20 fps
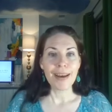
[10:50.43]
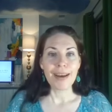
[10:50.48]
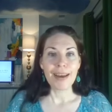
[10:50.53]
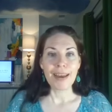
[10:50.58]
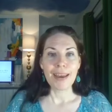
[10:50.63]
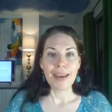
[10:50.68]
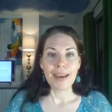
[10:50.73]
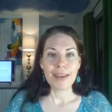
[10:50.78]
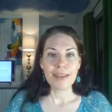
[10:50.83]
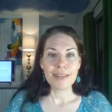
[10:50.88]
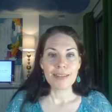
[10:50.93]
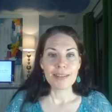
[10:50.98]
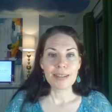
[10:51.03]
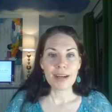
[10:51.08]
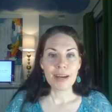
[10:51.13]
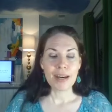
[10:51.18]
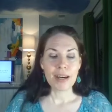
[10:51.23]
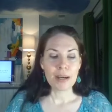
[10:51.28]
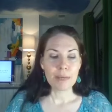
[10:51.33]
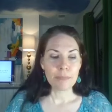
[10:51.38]
and
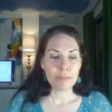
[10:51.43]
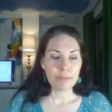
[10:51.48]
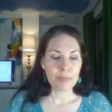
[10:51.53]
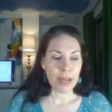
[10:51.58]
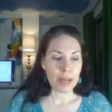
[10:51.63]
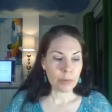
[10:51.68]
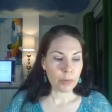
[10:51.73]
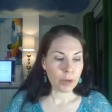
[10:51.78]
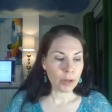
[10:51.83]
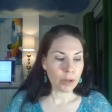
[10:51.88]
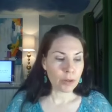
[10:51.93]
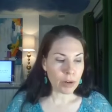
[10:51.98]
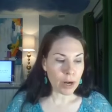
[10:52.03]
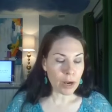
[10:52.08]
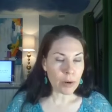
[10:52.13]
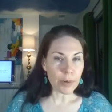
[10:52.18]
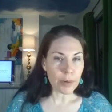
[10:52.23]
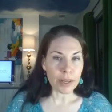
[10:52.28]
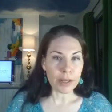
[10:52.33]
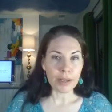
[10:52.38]
um, and we're
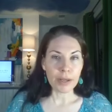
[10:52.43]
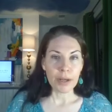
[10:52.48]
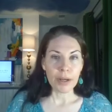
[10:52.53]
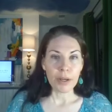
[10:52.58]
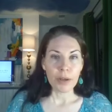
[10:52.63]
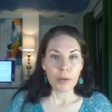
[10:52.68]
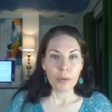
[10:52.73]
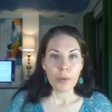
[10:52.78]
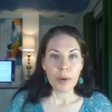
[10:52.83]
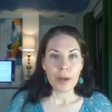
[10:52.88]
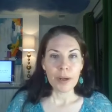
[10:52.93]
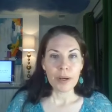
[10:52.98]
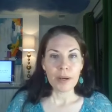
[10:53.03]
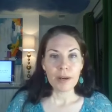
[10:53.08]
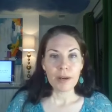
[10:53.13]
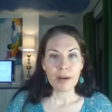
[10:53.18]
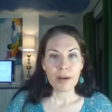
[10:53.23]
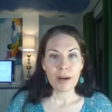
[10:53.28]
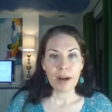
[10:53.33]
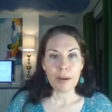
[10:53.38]
growing.
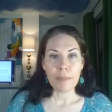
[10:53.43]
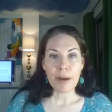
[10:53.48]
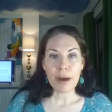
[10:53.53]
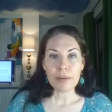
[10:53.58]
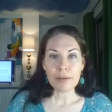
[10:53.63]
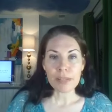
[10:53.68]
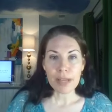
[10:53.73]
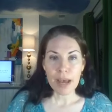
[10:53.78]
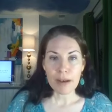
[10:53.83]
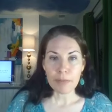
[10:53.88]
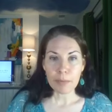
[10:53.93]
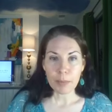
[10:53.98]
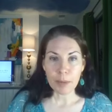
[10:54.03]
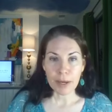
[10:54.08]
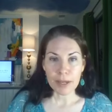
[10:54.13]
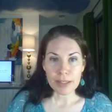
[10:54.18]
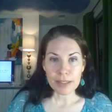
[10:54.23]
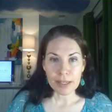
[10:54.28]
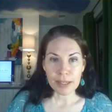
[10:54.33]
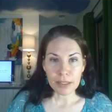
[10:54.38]
We're about to have a
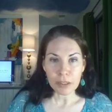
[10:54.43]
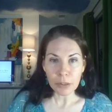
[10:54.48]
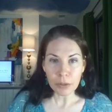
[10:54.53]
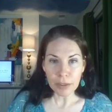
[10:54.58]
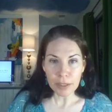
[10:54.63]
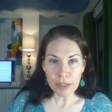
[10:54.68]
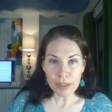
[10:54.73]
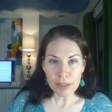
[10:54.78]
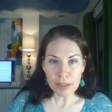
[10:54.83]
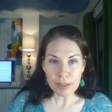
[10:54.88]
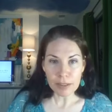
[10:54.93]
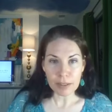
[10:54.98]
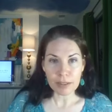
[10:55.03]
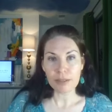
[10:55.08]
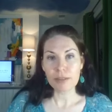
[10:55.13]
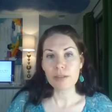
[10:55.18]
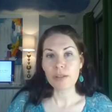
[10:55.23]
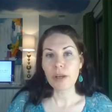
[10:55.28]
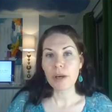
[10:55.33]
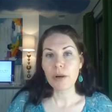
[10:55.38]
price increase,
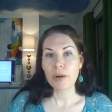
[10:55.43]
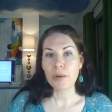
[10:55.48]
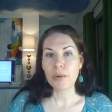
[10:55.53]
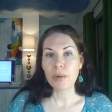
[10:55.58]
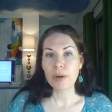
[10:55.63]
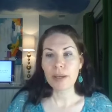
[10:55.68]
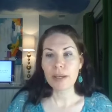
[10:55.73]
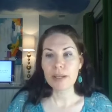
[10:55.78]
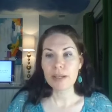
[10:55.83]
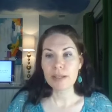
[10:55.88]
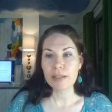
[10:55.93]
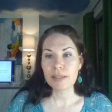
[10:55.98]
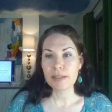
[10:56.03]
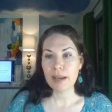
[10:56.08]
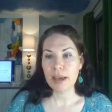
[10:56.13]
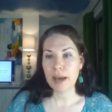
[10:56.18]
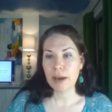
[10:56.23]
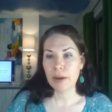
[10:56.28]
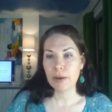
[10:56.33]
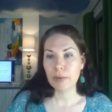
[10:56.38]
so it is
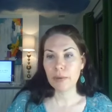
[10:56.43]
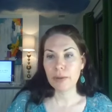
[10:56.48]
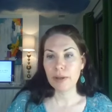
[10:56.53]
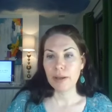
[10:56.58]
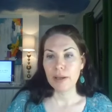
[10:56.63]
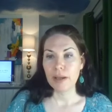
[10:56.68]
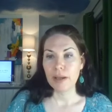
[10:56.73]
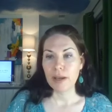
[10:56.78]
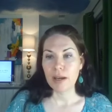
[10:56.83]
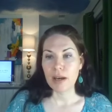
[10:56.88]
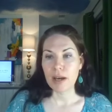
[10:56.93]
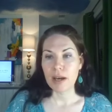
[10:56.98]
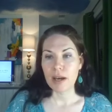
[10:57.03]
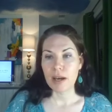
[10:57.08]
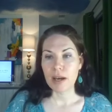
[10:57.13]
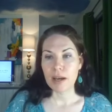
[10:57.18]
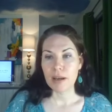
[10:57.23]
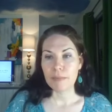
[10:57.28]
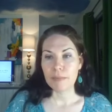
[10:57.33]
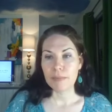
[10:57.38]
now
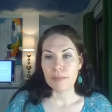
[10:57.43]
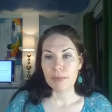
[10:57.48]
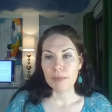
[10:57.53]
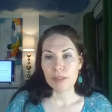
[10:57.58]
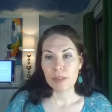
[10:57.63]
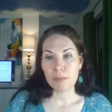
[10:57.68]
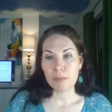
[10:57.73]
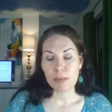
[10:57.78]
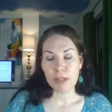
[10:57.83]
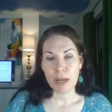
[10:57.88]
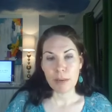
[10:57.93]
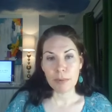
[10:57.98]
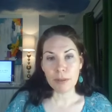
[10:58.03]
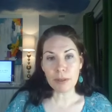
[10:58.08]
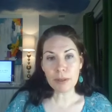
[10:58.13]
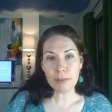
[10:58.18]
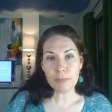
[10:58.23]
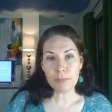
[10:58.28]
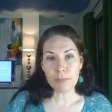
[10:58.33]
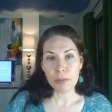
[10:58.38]
um,
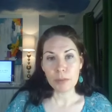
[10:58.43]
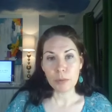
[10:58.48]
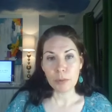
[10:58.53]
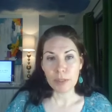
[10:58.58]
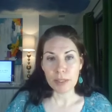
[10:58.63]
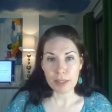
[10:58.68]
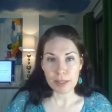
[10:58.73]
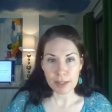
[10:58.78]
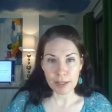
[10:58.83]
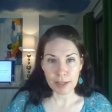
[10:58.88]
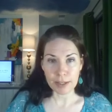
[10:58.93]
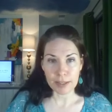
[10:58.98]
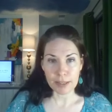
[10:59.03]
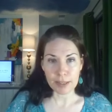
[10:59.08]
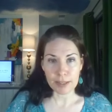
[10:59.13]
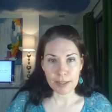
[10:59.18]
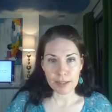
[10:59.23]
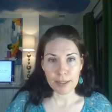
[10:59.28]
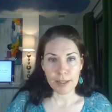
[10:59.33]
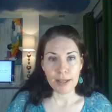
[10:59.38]
September
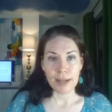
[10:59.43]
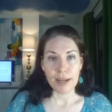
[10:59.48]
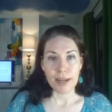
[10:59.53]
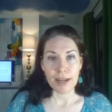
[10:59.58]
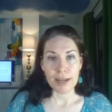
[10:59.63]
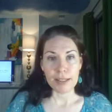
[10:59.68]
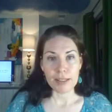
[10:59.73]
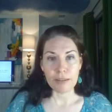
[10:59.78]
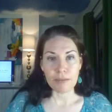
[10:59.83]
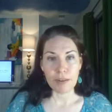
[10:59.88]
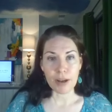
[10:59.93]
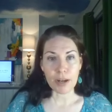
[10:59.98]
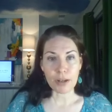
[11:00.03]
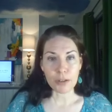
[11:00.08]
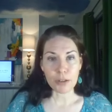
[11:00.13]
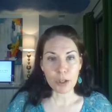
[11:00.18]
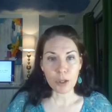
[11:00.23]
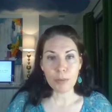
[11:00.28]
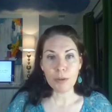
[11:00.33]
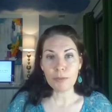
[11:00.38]
26th. As of
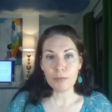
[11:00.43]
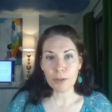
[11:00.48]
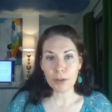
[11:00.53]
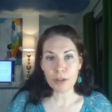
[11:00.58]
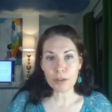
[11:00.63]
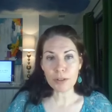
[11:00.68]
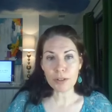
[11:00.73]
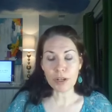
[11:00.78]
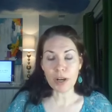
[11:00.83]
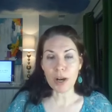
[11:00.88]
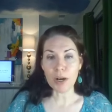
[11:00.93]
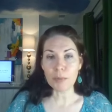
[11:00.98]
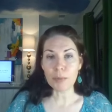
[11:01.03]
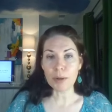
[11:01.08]
October 1st, our